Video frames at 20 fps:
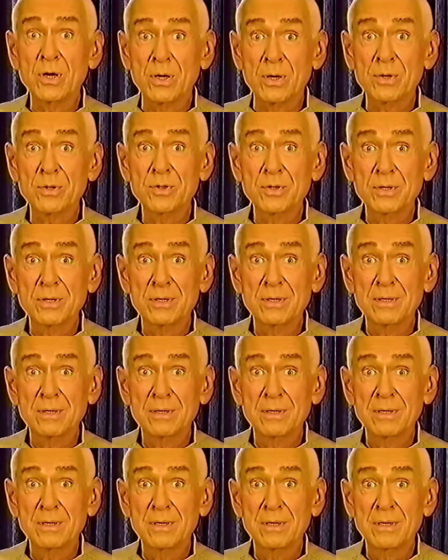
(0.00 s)
regulations
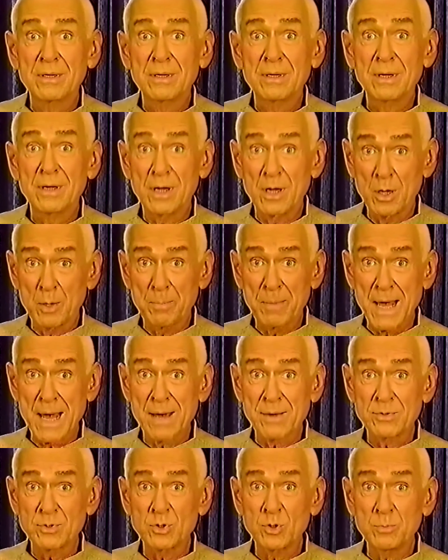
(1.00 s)
were conceived,
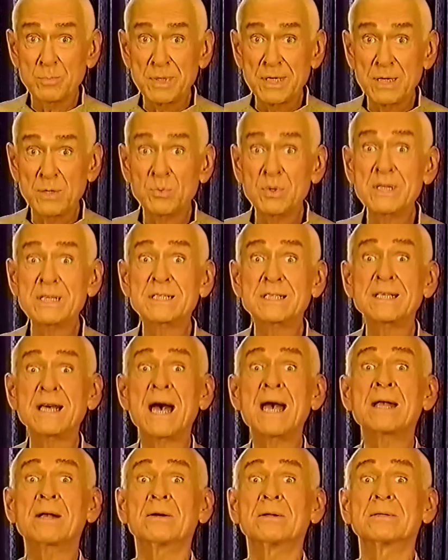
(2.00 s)
and some were
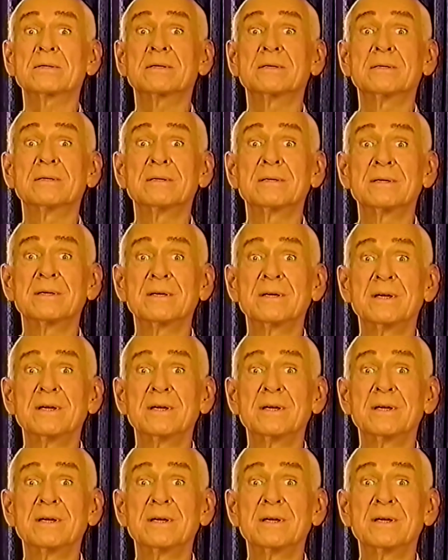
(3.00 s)
cast aside.